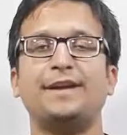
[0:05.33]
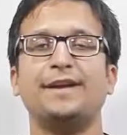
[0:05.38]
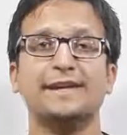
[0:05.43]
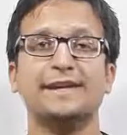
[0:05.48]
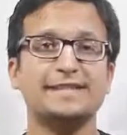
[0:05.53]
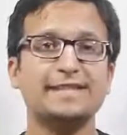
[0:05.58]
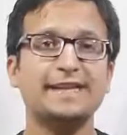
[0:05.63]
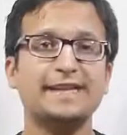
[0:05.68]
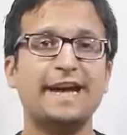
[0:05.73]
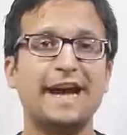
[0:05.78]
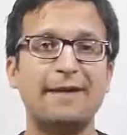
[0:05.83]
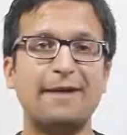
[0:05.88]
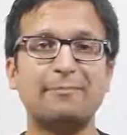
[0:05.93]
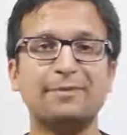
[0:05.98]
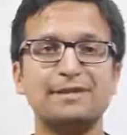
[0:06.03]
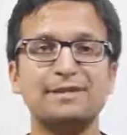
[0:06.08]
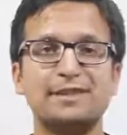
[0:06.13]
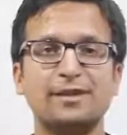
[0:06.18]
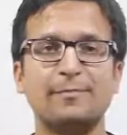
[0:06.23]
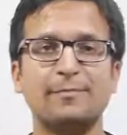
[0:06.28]
Does it
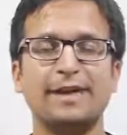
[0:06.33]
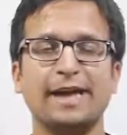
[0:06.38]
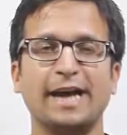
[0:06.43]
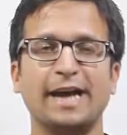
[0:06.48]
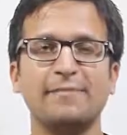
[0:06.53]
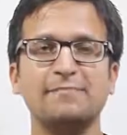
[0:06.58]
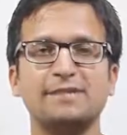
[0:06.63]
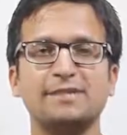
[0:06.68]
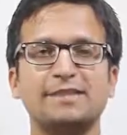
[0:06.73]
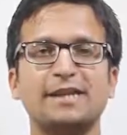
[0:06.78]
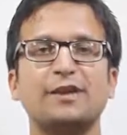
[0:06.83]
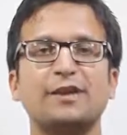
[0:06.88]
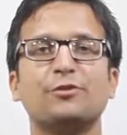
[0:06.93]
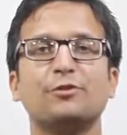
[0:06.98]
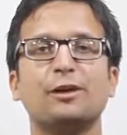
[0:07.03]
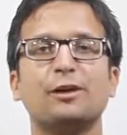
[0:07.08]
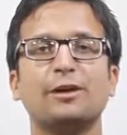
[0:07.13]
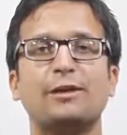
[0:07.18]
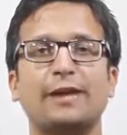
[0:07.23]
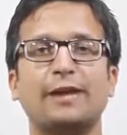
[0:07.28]
happen sometimes that you
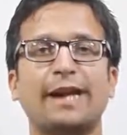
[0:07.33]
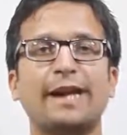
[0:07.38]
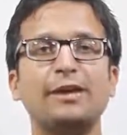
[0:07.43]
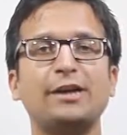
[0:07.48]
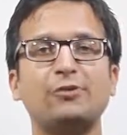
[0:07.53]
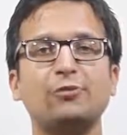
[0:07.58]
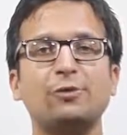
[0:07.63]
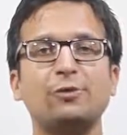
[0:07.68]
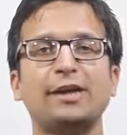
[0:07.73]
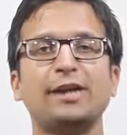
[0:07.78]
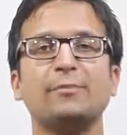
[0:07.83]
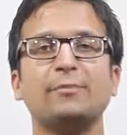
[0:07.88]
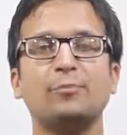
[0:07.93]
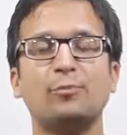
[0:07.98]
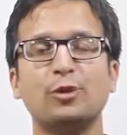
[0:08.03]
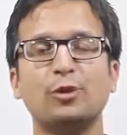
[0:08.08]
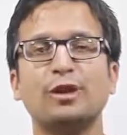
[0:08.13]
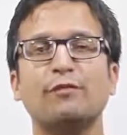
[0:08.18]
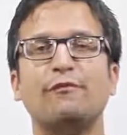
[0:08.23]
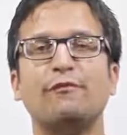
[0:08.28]
are trying to
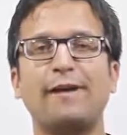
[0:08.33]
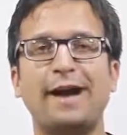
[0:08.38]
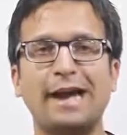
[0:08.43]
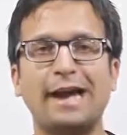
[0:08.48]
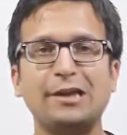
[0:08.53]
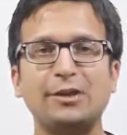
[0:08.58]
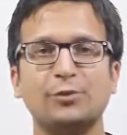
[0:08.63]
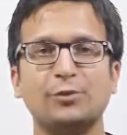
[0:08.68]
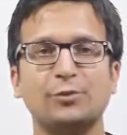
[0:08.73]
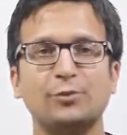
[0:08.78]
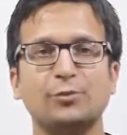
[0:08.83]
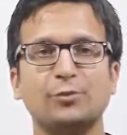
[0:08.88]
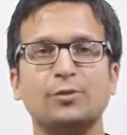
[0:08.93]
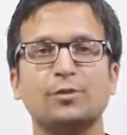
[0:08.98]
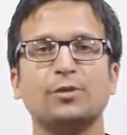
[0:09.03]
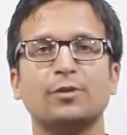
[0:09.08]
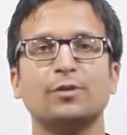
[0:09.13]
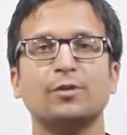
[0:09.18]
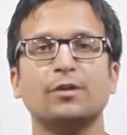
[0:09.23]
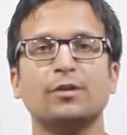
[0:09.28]
input a value
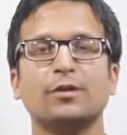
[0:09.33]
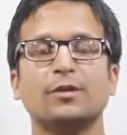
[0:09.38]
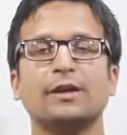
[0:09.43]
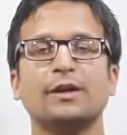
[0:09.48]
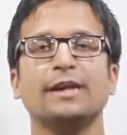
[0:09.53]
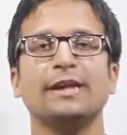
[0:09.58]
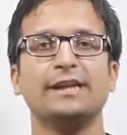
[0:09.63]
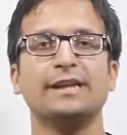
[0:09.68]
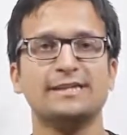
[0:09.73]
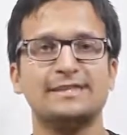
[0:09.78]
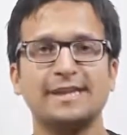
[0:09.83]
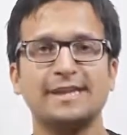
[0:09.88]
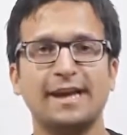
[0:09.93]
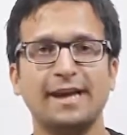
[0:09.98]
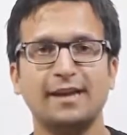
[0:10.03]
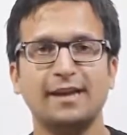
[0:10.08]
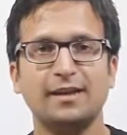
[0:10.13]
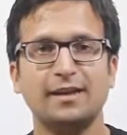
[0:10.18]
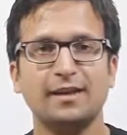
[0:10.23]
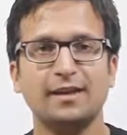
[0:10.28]
in a
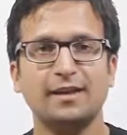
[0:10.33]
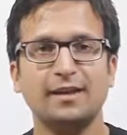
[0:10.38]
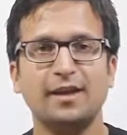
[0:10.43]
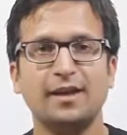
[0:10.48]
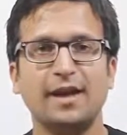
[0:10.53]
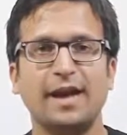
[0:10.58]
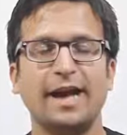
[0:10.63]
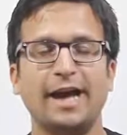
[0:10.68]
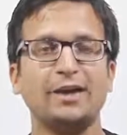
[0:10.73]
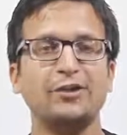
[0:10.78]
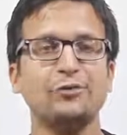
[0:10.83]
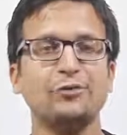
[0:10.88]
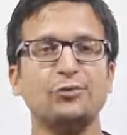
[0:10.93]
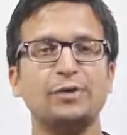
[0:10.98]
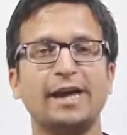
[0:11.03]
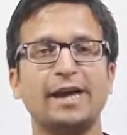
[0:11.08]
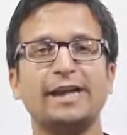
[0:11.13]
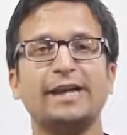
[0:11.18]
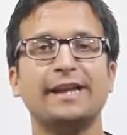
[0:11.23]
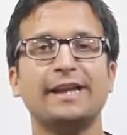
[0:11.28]
cell and you
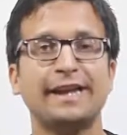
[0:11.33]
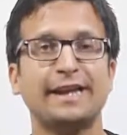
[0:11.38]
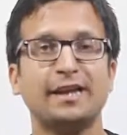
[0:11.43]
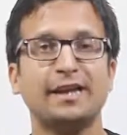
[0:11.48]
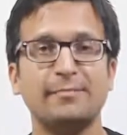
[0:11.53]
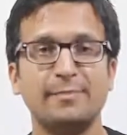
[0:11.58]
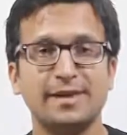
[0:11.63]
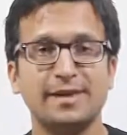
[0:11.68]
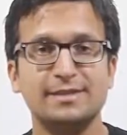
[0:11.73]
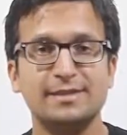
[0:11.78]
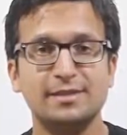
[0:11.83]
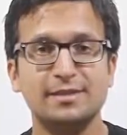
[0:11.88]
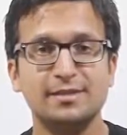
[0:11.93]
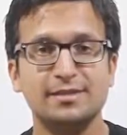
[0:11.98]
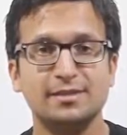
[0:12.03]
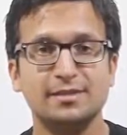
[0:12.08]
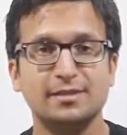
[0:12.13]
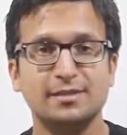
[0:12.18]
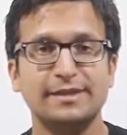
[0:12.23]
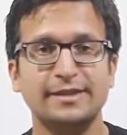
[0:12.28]
get an error message
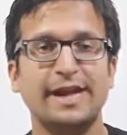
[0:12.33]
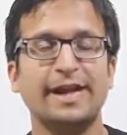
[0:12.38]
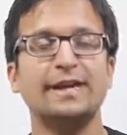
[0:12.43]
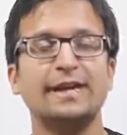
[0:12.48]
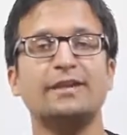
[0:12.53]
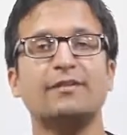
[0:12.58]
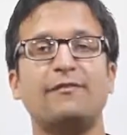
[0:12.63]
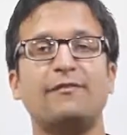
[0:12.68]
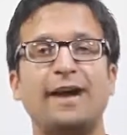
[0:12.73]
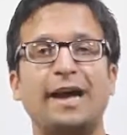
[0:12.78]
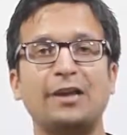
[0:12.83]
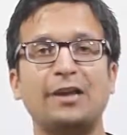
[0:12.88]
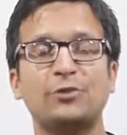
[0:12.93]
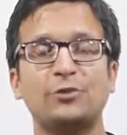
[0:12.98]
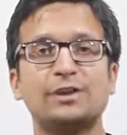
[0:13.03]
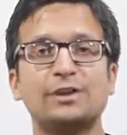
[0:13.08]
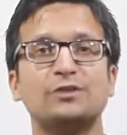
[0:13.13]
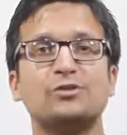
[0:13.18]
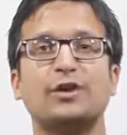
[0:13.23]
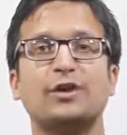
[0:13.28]
that the value
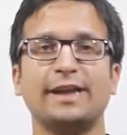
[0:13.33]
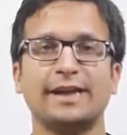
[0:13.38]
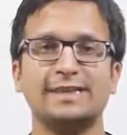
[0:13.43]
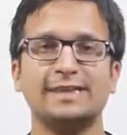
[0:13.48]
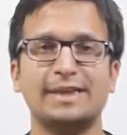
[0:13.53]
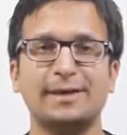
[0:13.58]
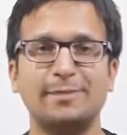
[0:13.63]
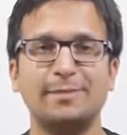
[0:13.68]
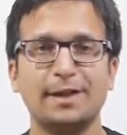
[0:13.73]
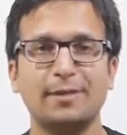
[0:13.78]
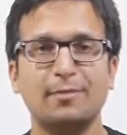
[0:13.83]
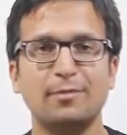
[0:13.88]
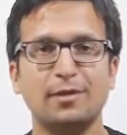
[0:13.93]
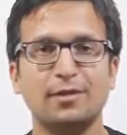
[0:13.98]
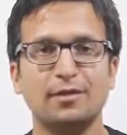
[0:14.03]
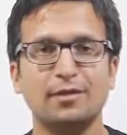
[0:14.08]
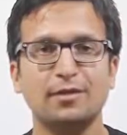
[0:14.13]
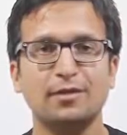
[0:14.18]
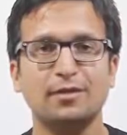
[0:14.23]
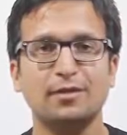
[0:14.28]
is not acceptable?
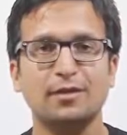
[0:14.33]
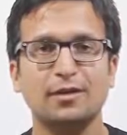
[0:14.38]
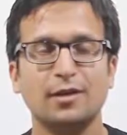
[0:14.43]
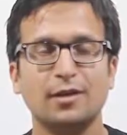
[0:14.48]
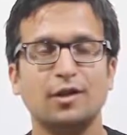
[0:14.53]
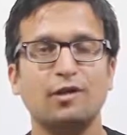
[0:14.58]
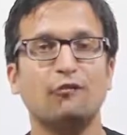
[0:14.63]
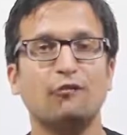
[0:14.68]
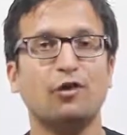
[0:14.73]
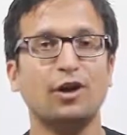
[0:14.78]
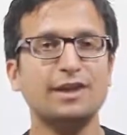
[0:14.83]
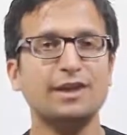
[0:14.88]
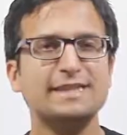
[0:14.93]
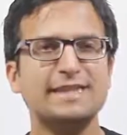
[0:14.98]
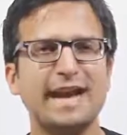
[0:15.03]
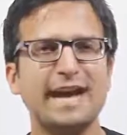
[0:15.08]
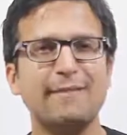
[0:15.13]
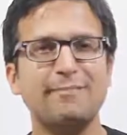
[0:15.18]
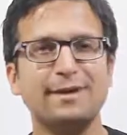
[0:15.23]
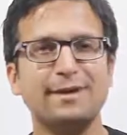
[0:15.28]
What is
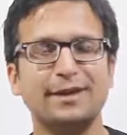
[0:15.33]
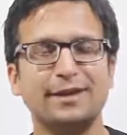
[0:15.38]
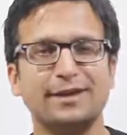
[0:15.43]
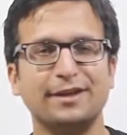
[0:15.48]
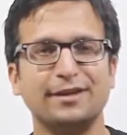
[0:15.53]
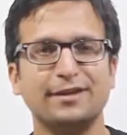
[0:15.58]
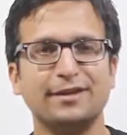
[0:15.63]
happening?